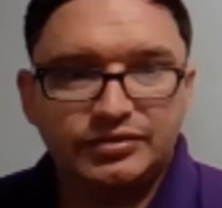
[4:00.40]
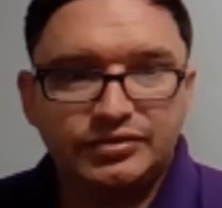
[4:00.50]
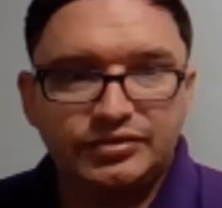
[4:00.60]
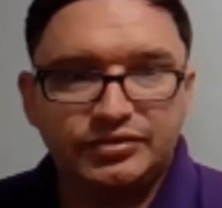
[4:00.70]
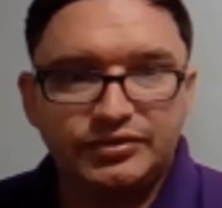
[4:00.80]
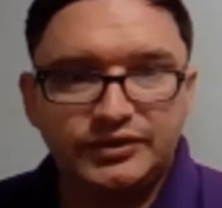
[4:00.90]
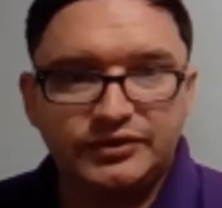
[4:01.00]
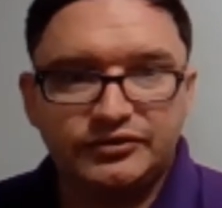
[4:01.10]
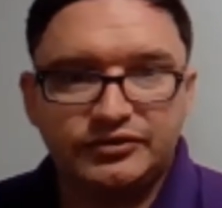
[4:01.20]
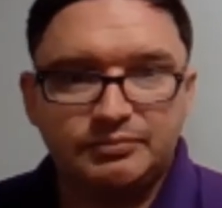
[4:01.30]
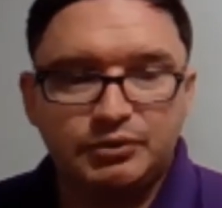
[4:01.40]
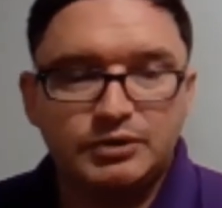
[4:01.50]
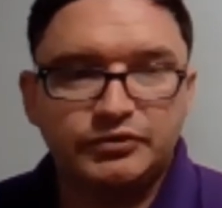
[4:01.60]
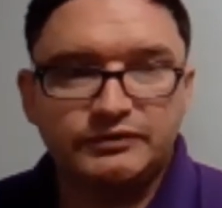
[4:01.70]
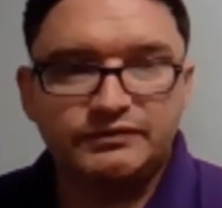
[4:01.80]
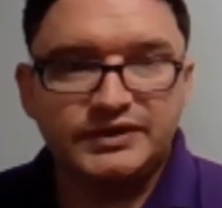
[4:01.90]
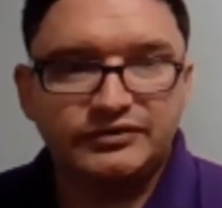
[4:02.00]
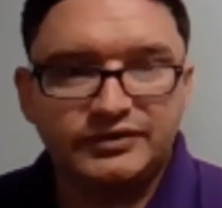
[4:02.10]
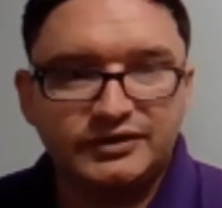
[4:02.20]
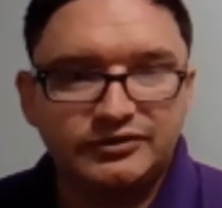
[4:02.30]
the purpose of
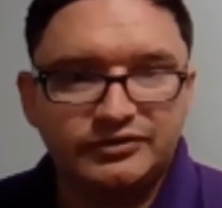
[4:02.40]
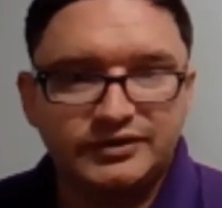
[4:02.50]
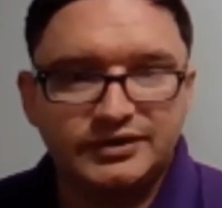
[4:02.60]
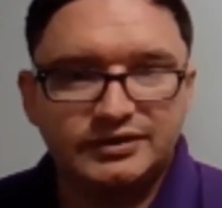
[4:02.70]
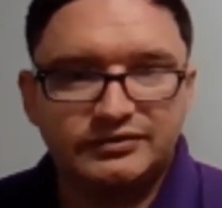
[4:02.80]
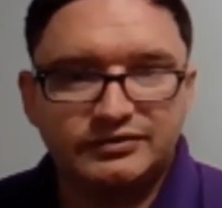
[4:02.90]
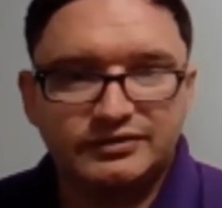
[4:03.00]
this is that